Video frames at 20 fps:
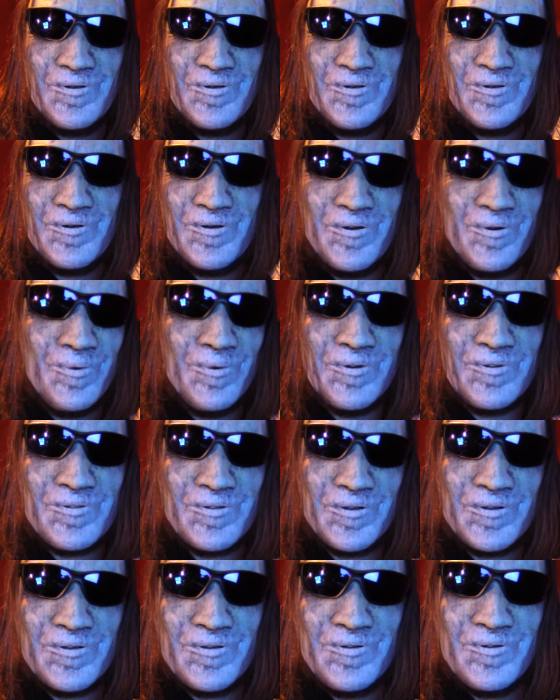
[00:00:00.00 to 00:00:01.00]
and I wish
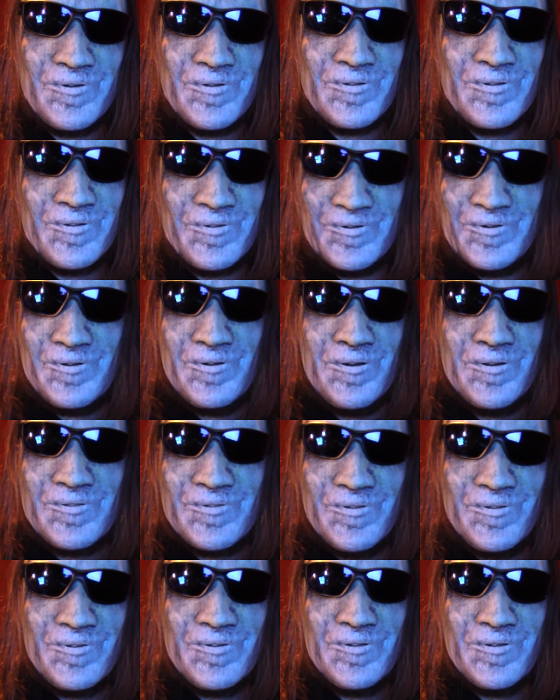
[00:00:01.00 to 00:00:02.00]
I could because I'd like
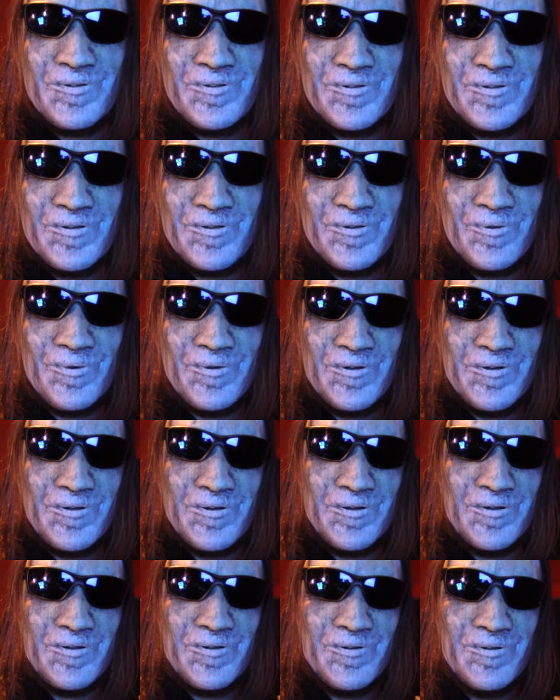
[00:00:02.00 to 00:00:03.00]
to see it again one
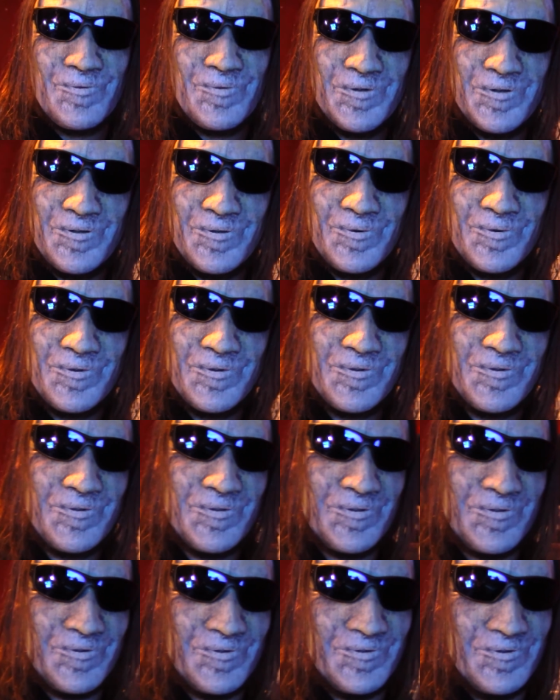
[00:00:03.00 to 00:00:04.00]
day, but it was
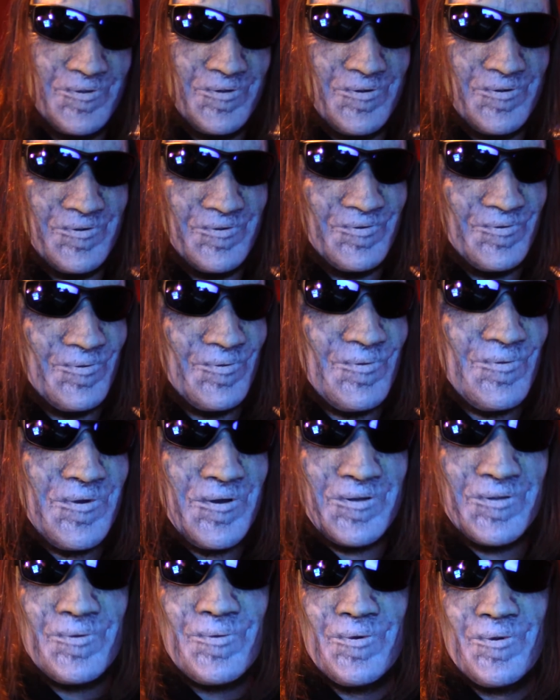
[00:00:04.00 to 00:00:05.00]
just
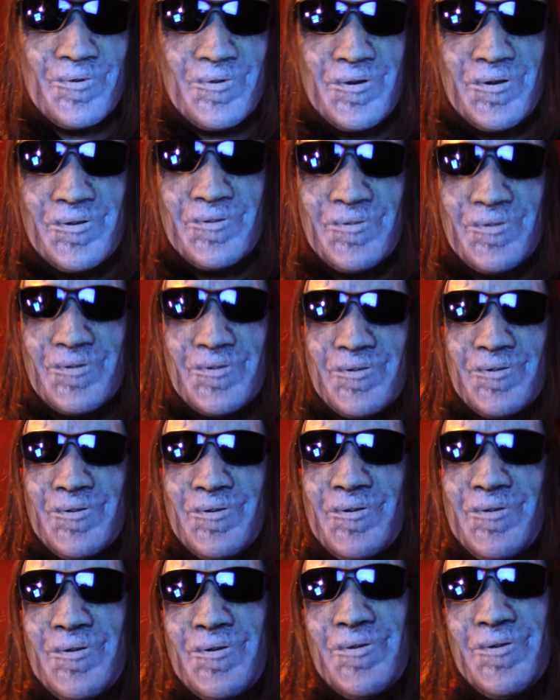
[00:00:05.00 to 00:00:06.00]
mesmerizing.
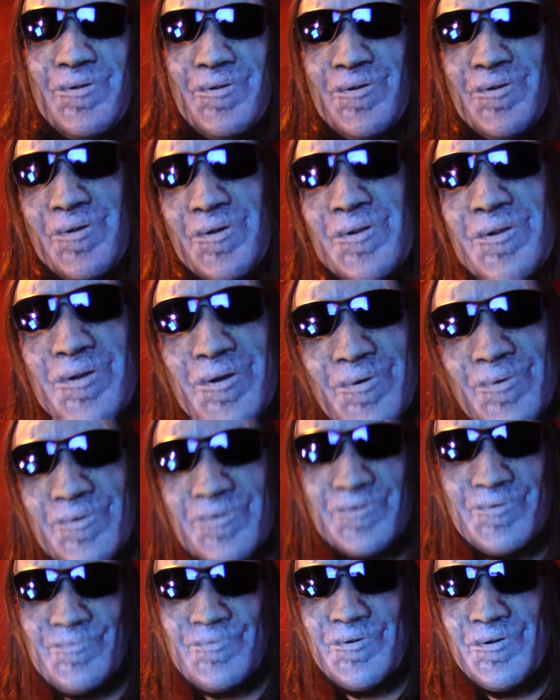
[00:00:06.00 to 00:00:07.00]
And that
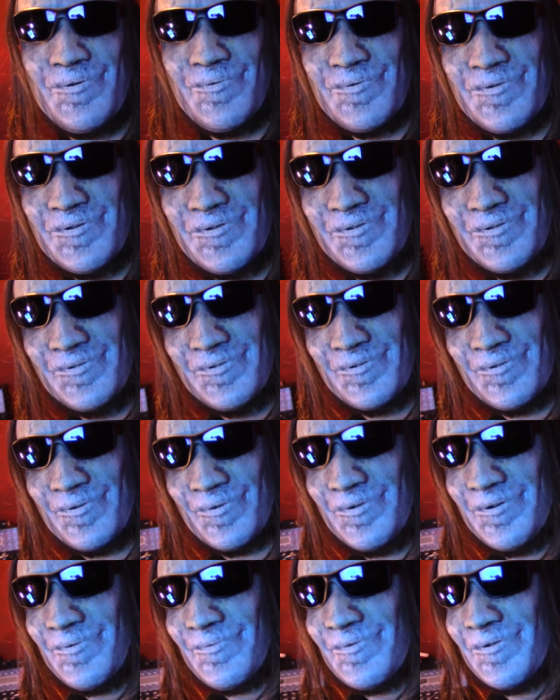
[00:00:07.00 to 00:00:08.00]
was the moment in the
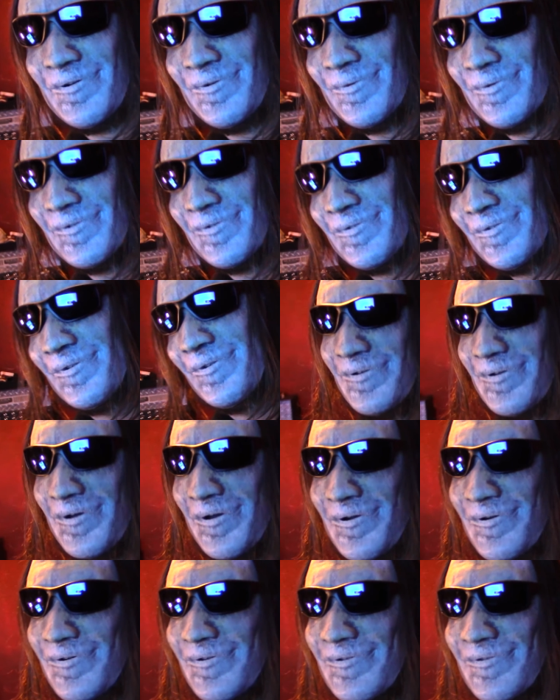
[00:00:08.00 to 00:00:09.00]
trip. That was,
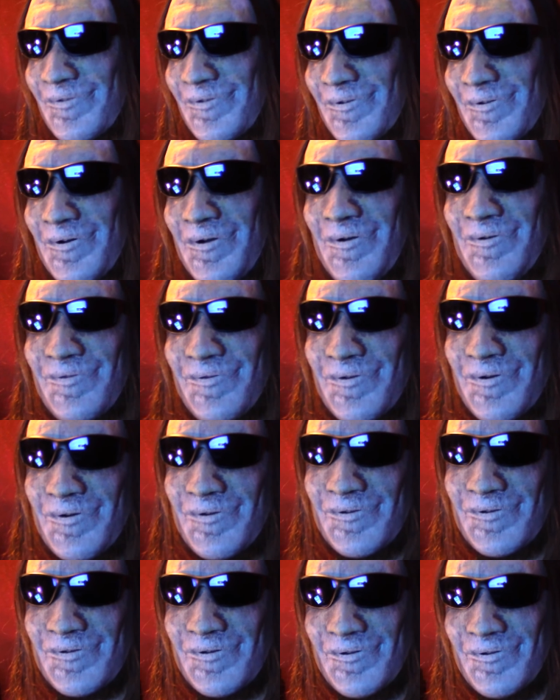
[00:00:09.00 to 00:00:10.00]
I don't even know how far
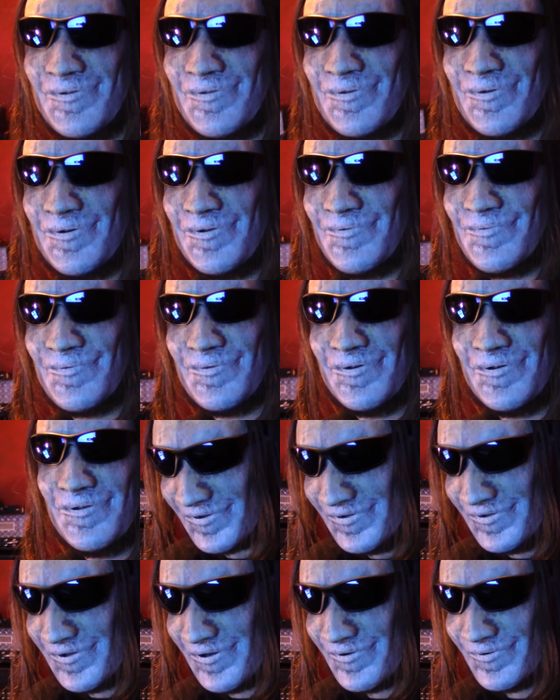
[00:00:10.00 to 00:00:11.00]
into the trip,
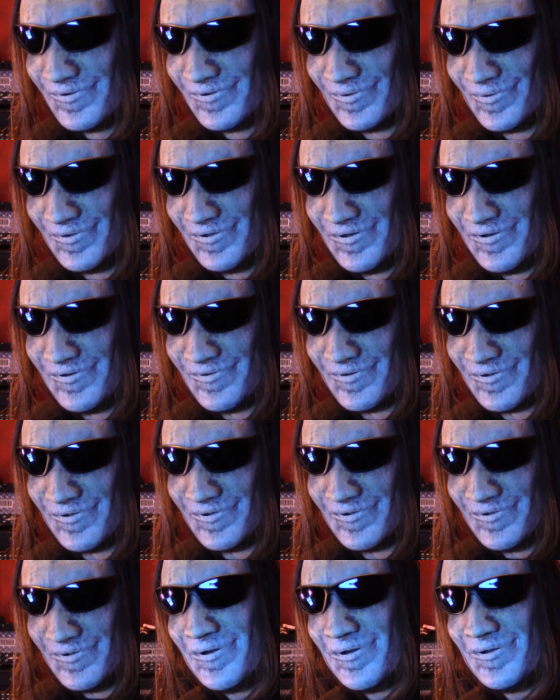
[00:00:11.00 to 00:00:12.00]
but that was
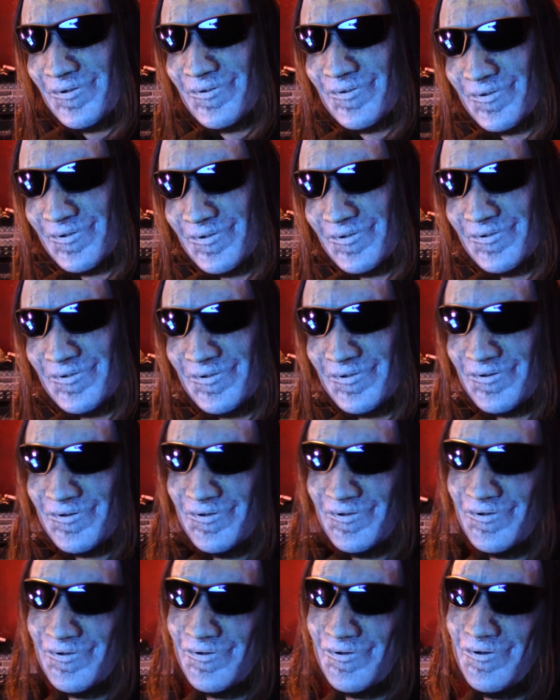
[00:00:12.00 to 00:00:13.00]
whenever I started to
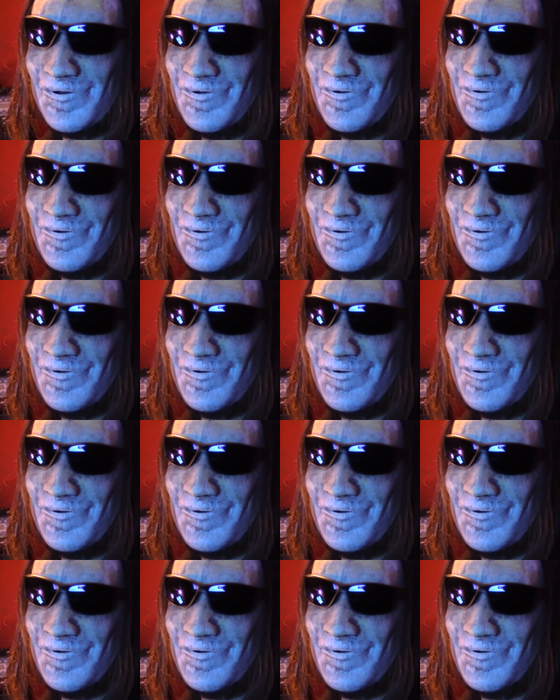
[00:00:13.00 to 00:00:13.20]
think,